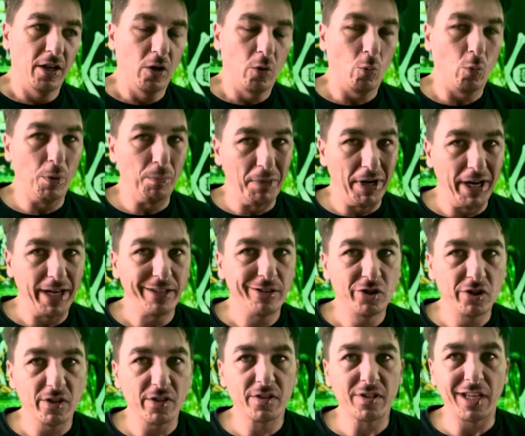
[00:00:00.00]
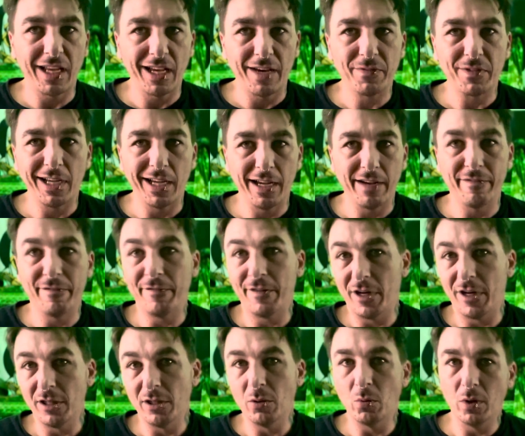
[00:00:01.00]
we might just have to have
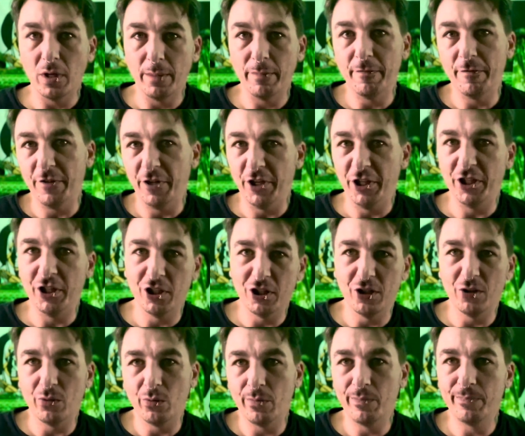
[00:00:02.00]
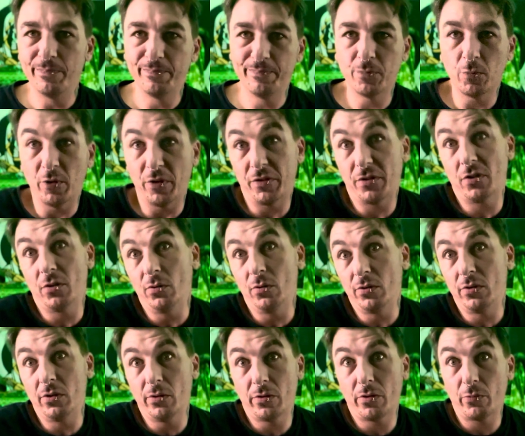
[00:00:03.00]
follow-up video with
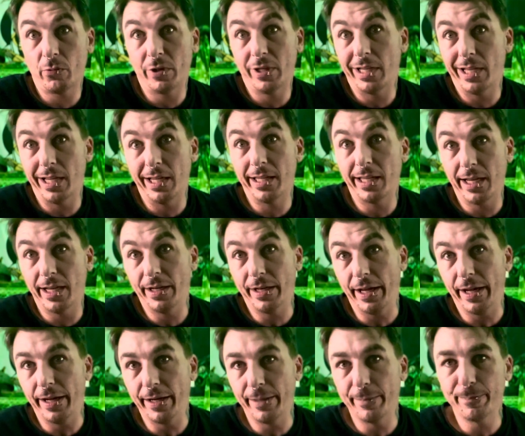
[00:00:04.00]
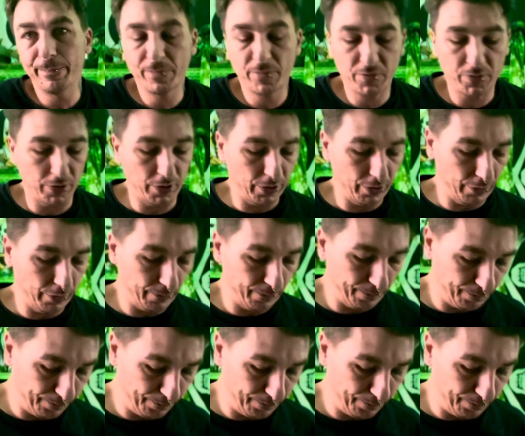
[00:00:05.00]
223 AK day. So,